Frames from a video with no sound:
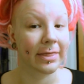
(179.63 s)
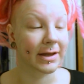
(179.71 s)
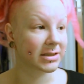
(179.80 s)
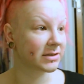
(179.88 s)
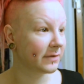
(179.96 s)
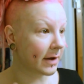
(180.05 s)

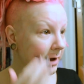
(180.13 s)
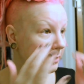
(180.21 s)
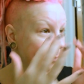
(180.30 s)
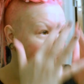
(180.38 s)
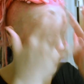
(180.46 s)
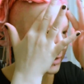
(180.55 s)
that's
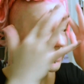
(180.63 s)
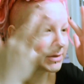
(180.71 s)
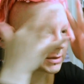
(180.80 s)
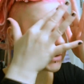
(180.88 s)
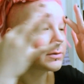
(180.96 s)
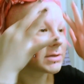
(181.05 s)
fine, but it's
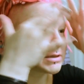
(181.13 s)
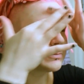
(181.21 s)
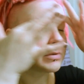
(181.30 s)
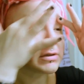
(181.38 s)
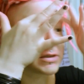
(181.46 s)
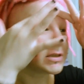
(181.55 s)
so
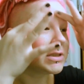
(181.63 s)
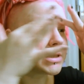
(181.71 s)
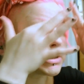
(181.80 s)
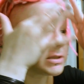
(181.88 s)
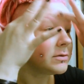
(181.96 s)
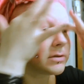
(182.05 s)
simple to
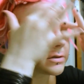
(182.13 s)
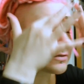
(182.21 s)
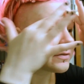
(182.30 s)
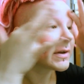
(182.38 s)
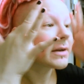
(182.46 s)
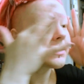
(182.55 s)
just use
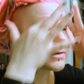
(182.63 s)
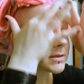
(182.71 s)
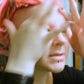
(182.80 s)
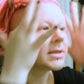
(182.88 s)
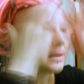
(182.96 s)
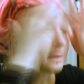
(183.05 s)
your
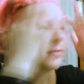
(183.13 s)
fingers.